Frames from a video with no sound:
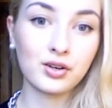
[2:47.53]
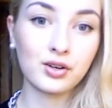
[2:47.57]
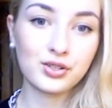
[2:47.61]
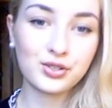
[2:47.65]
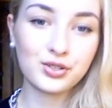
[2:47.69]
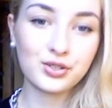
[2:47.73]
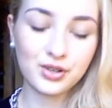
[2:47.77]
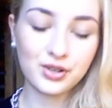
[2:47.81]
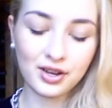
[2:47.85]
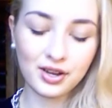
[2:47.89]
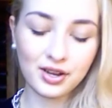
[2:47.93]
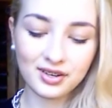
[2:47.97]

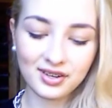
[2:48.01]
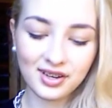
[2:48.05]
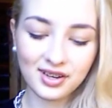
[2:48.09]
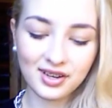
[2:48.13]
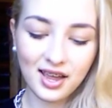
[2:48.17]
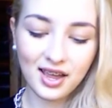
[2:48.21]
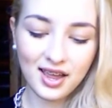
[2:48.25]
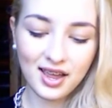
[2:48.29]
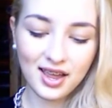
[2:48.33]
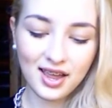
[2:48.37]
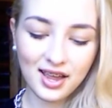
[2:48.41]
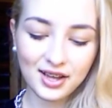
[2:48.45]
It's,
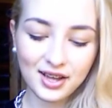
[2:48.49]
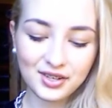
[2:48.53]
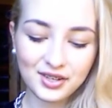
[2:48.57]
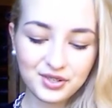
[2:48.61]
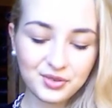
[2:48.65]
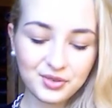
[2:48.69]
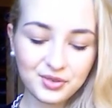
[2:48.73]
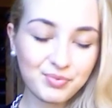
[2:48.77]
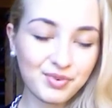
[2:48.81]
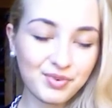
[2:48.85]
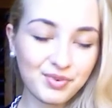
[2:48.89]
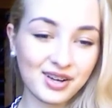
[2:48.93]
it's
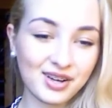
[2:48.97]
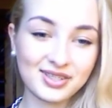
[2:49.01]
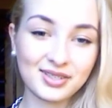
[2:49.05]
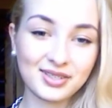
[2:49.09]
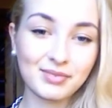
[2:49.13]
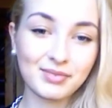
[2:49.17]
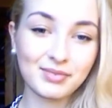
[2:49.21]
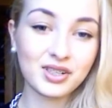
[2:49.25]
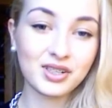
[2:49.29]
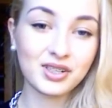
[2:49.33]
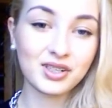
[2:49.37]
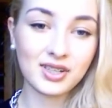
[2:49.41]

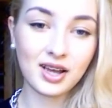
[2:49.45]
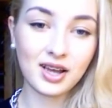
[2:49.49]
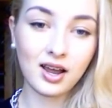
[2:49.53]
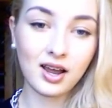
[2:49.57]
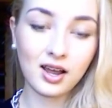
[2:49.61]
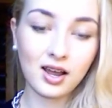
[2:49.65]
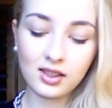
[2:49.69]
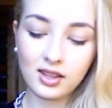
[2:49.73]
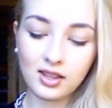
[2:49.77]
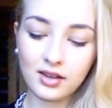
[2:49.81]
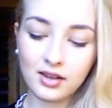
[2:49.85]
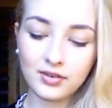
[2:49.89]
surprising, but
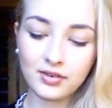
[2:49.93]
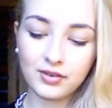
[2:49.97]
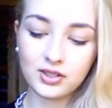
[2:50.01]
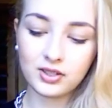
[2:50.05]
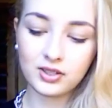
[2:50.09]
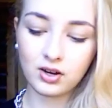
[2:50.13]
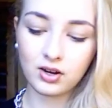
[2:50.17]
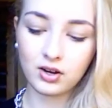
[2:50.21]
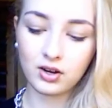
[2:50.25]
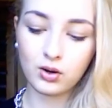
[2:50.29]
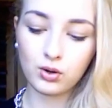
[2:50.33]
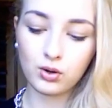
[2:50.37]
I love it
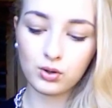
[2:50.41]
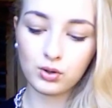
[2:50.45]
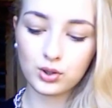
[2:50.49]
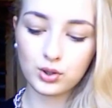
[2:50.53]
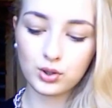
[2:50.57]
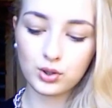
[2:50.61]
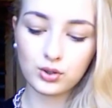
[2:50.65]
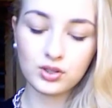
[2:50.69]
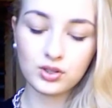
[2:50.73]
also.